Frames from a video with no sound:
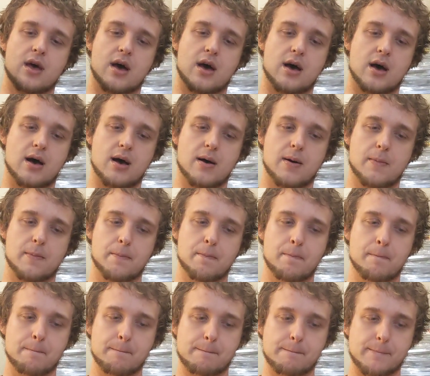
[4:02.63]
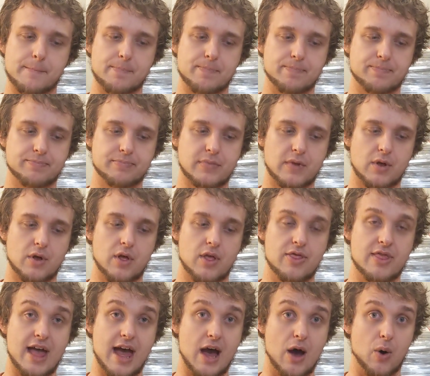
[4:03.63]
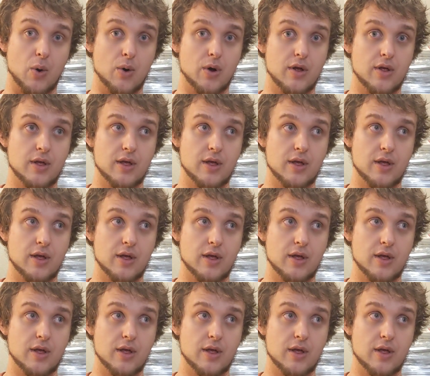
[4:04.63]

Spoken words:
Now,